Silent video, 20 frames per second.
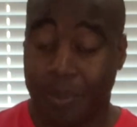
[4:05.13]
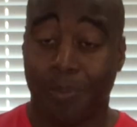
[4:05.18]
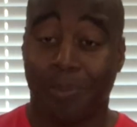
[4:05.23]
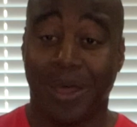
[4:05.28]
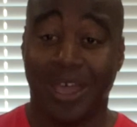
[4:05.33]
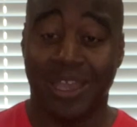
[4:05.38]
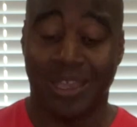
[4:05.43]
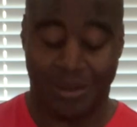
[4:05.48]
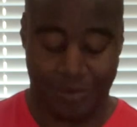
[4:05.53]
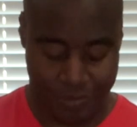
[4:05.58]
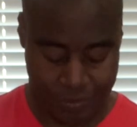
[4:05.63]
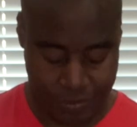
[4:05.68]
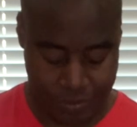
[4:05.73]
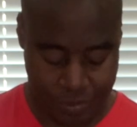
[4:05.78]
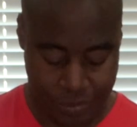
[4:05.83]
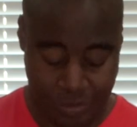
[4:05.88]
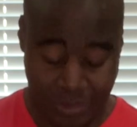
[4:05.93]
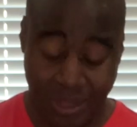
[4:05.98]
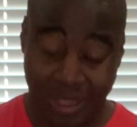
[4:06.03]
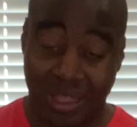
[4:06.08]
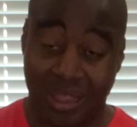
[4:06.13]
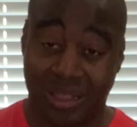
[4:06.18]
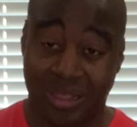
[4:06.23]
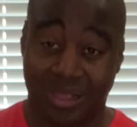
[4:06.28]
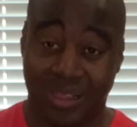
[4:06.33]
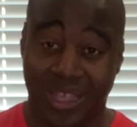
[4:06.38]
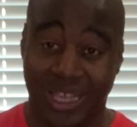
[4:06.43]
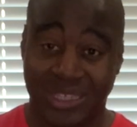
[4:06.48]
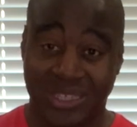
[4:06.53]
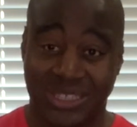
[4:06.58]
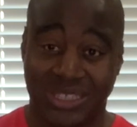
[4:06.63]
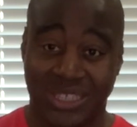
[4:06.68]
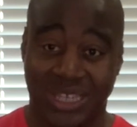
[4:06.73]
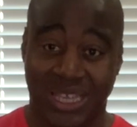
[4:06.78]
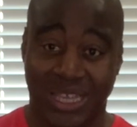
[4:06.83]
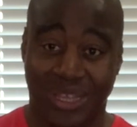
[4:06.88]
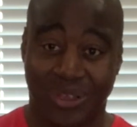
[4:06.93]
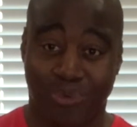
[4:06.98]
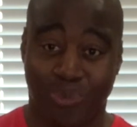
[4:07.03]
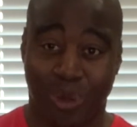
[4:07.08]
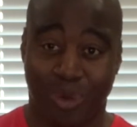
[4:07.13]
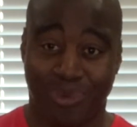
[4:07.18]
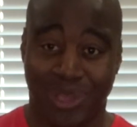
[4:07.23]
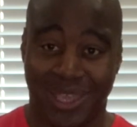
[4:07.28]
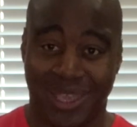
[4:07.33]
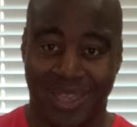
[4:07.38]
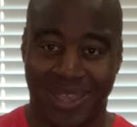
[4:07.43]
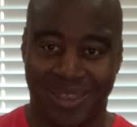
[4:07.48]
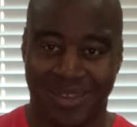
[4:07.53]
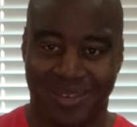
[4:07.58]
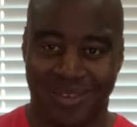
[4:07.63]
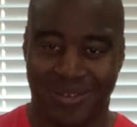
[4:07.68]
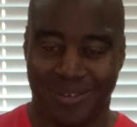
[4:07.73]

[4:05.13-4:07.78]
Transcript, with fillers: but let's see what we get.